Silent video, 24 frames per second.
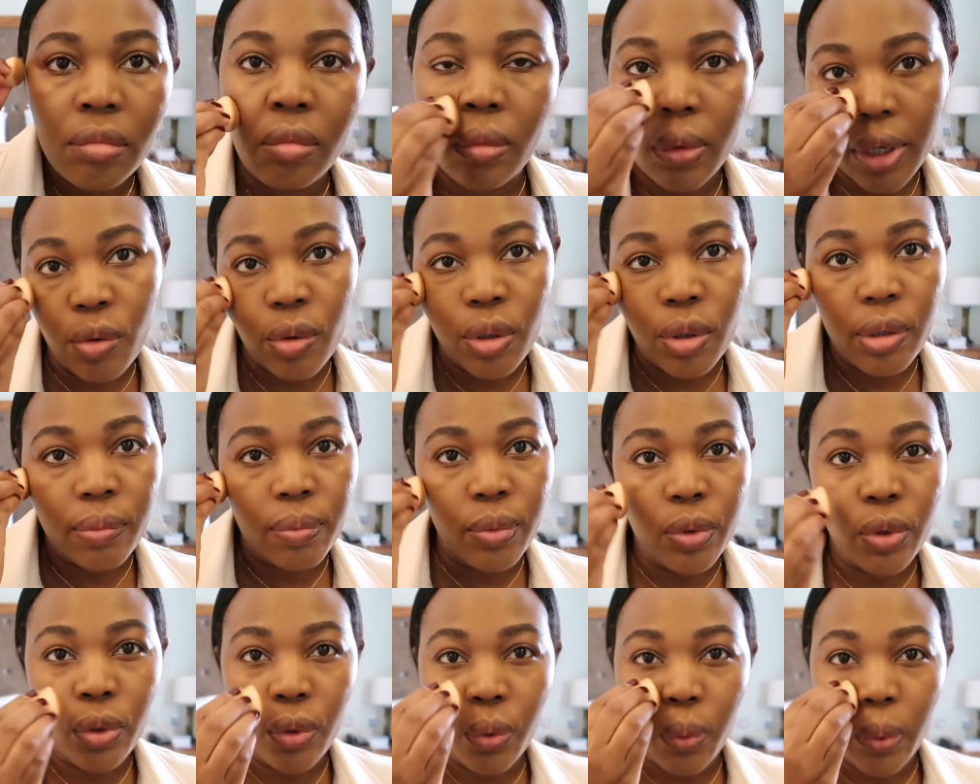All I'm
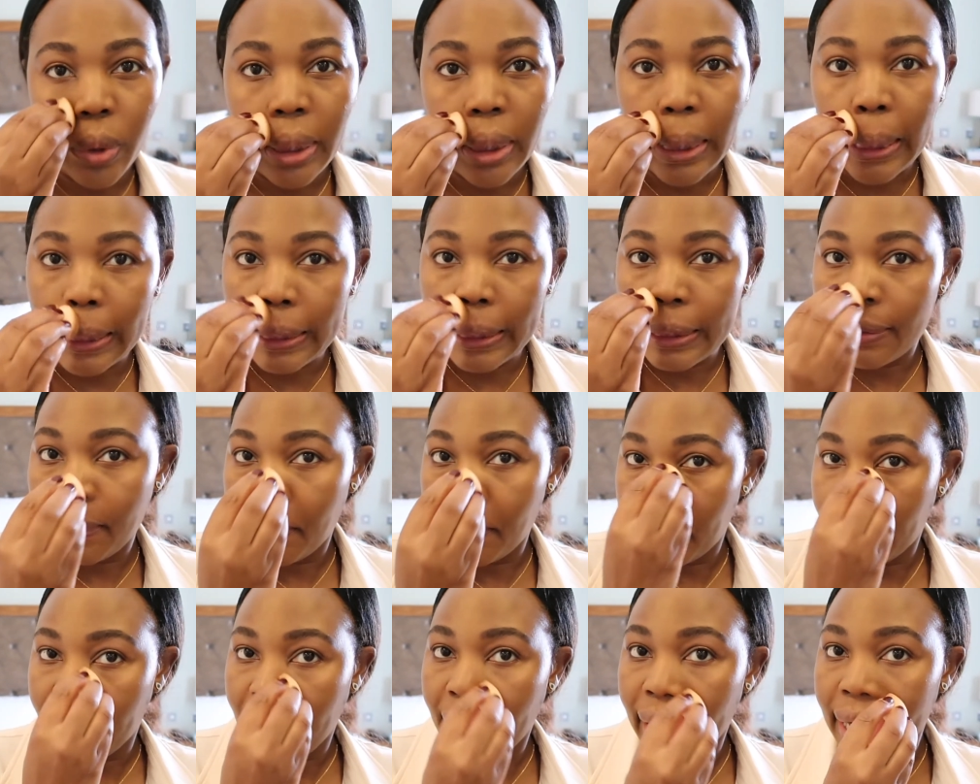doing is
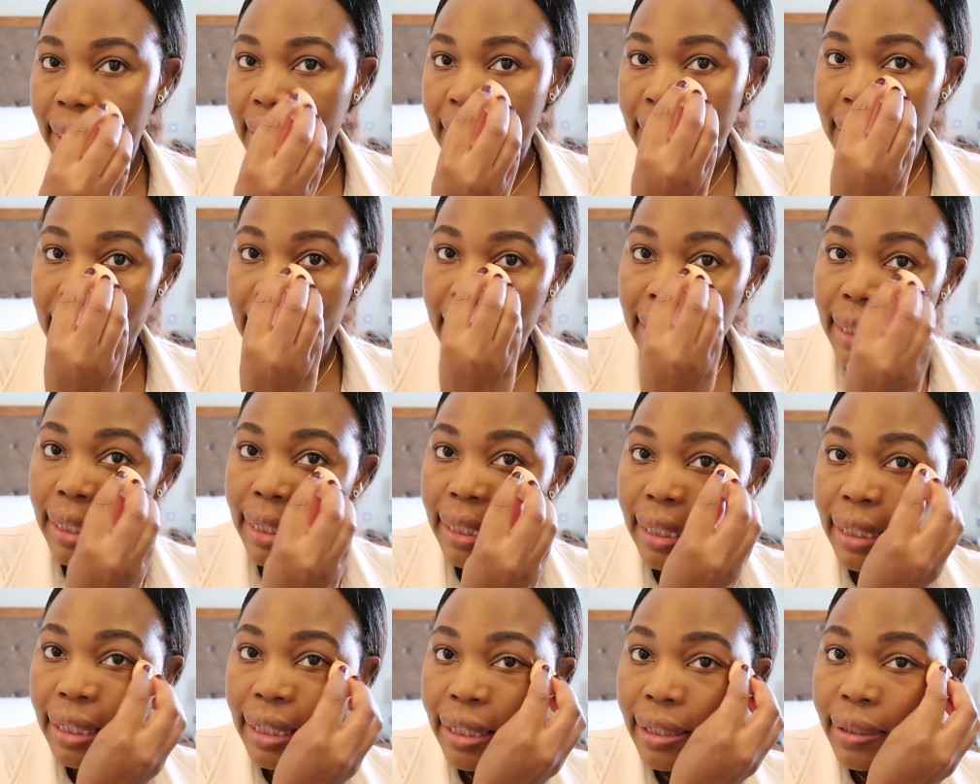blending
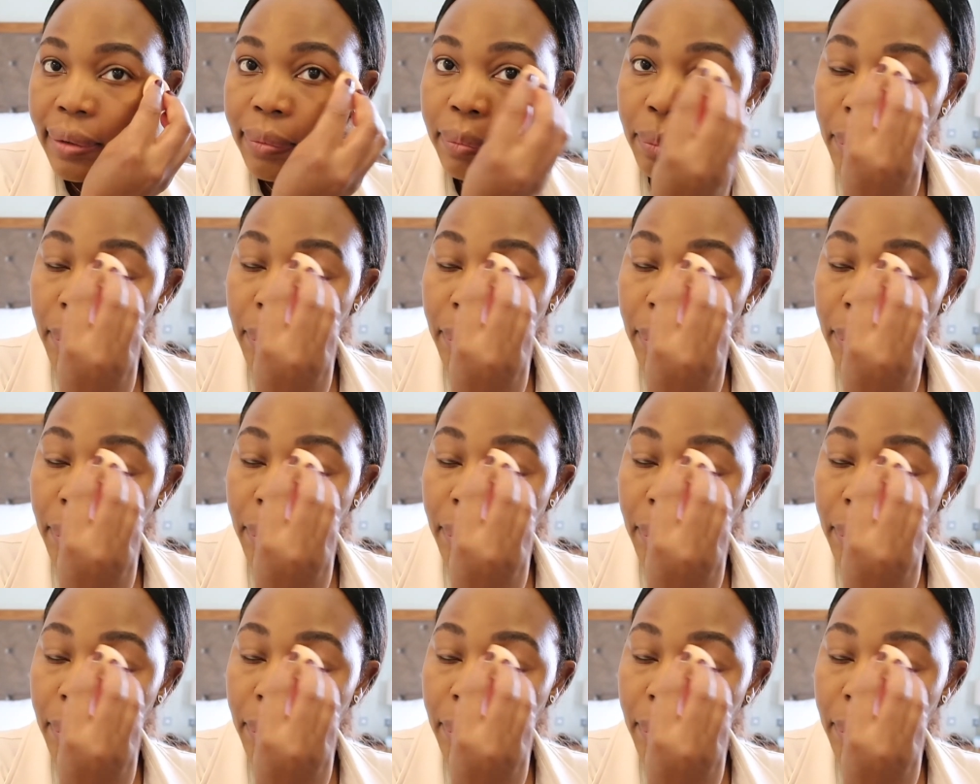here.